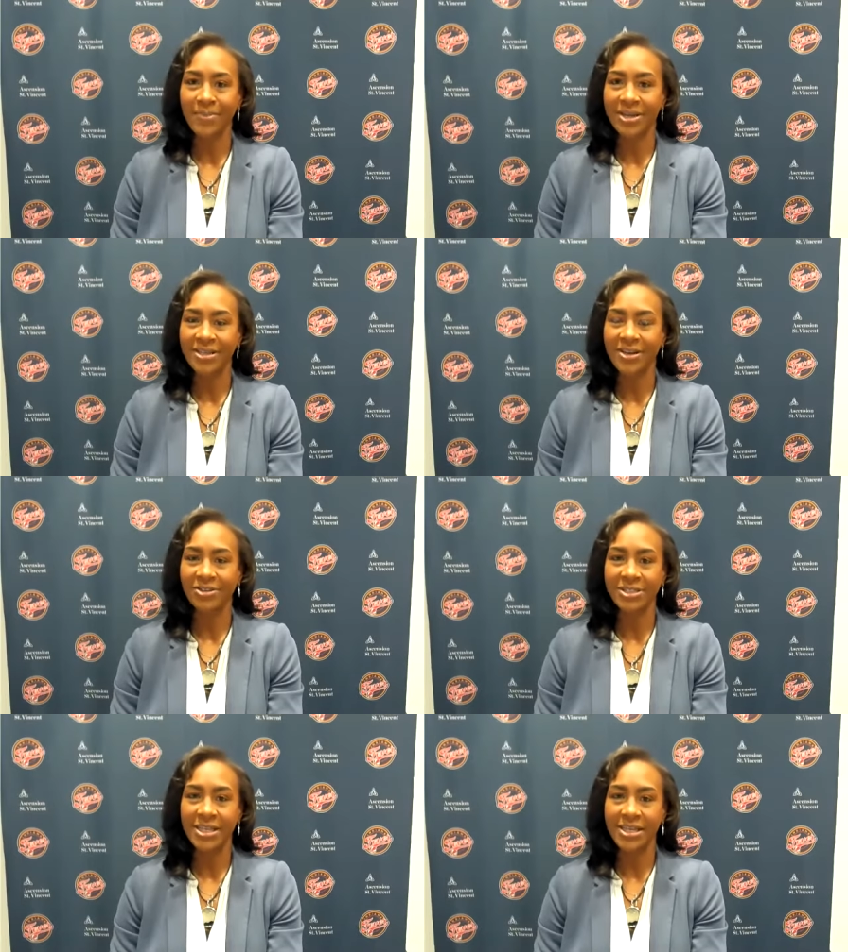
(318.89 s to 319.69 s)
But, you
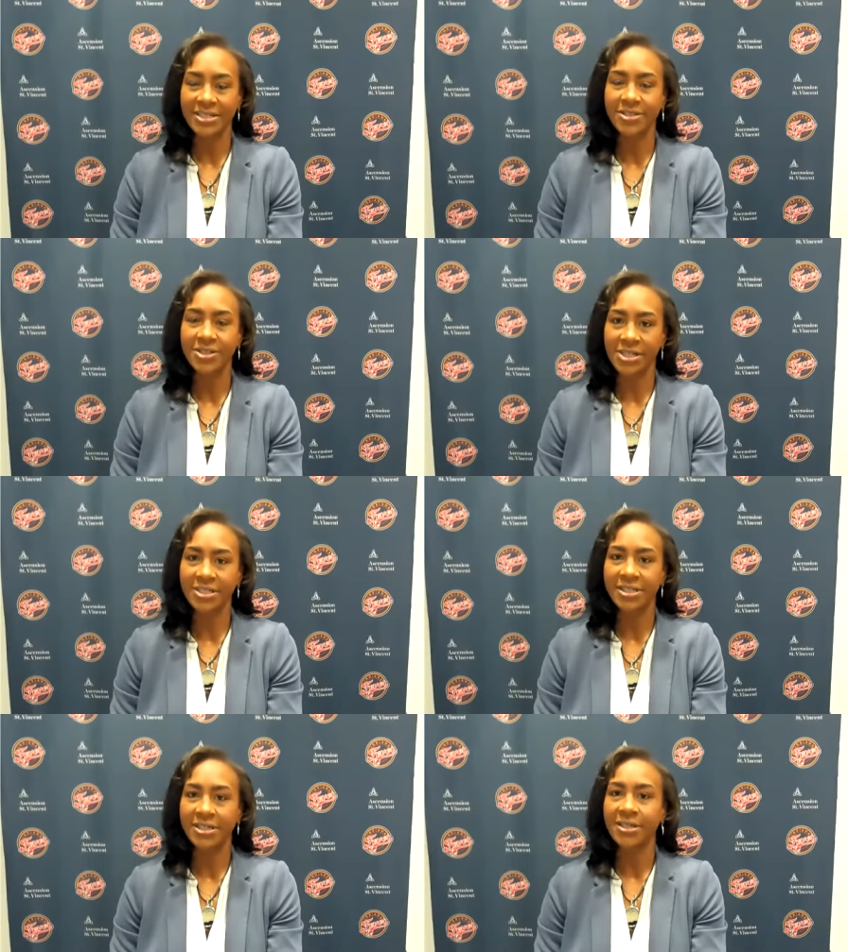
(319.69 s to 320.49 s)
know, it is
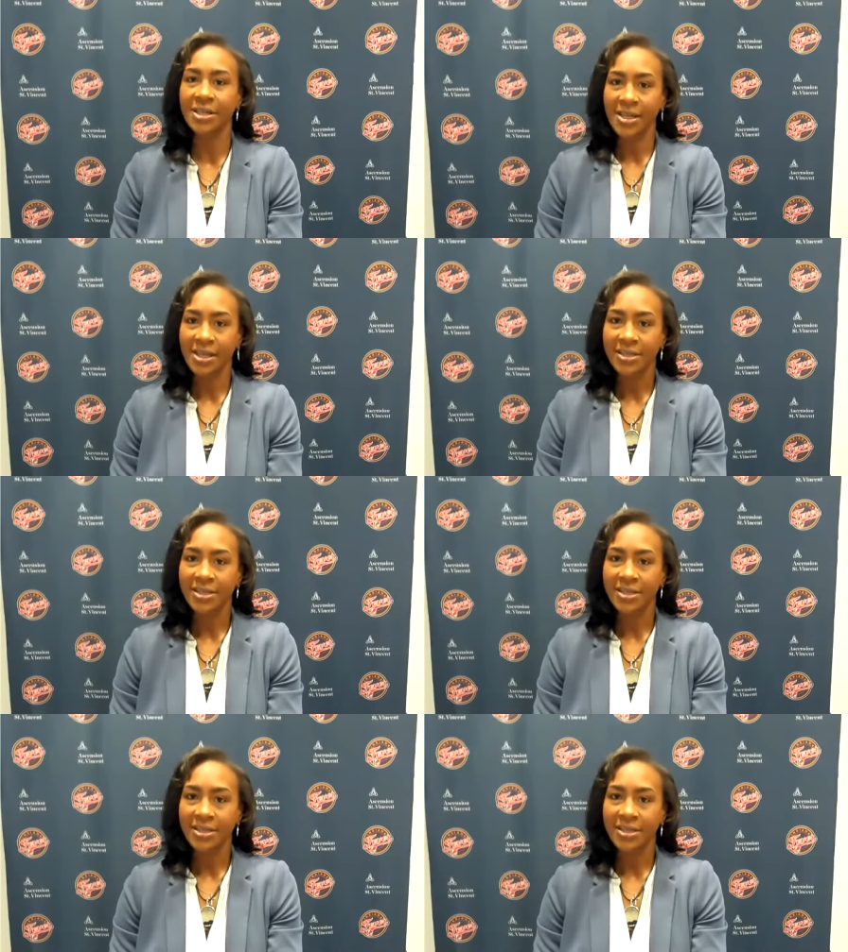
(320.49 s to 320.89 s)
good